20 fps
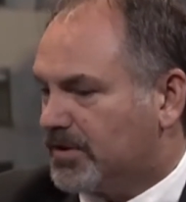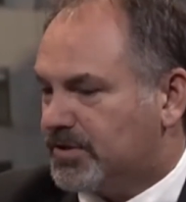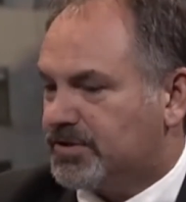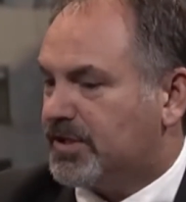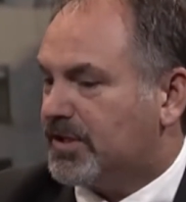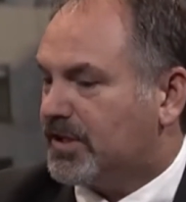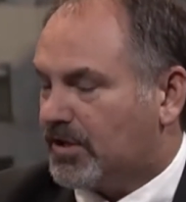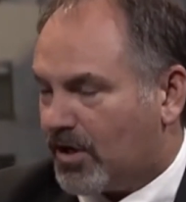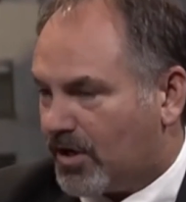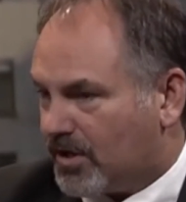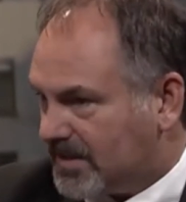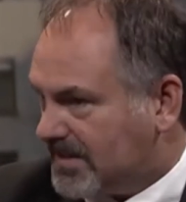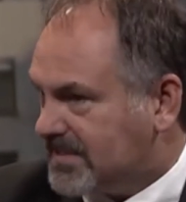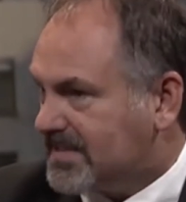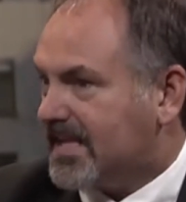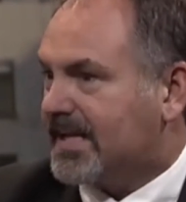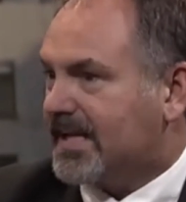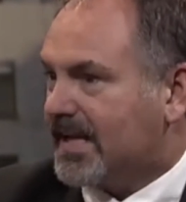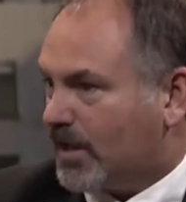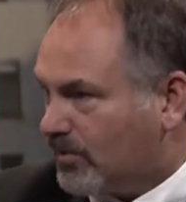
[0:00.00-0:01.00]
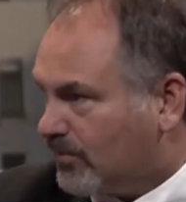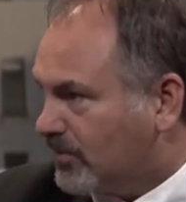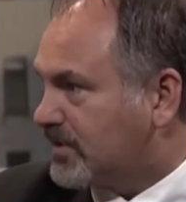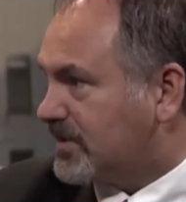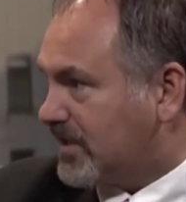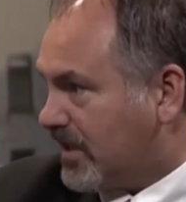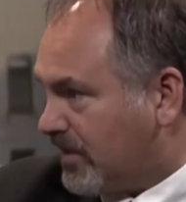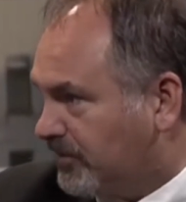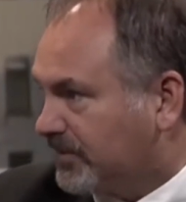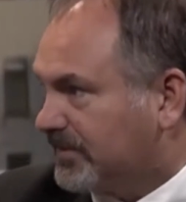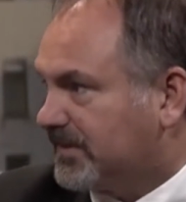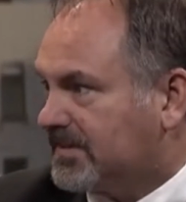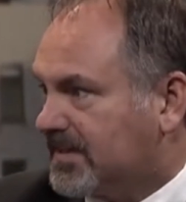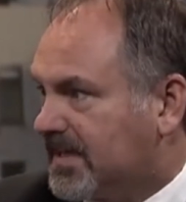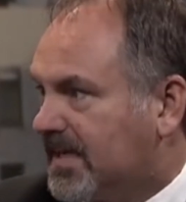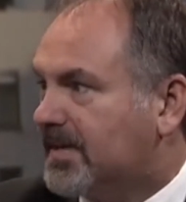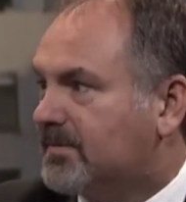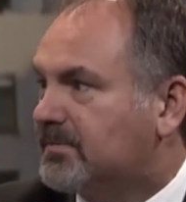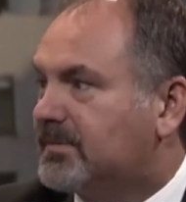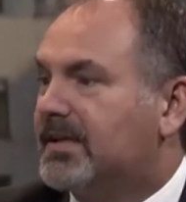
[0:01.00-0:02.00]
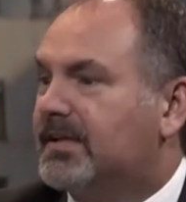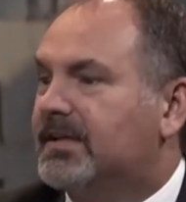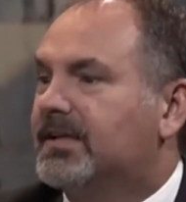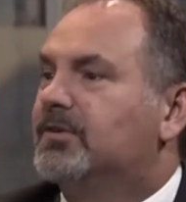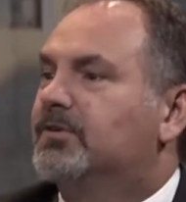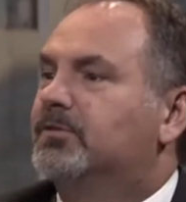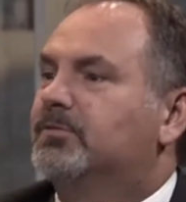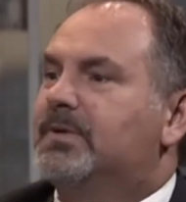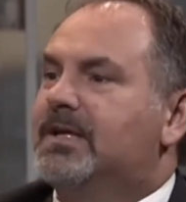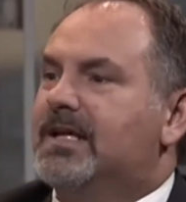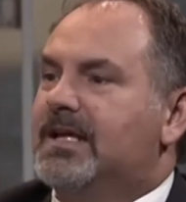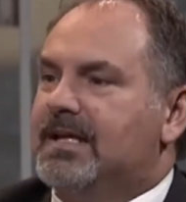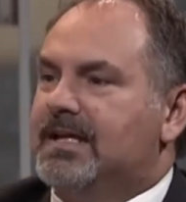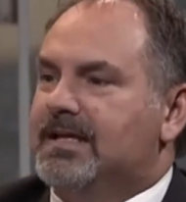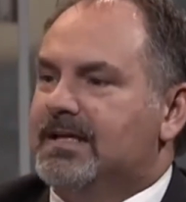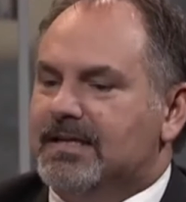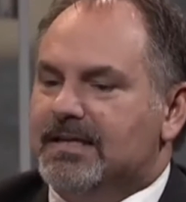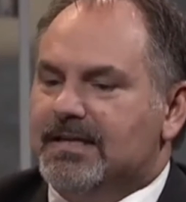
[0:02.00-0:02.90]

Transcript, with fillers: Mm-hmm. She could hardly take care of herself at the time, let alone me.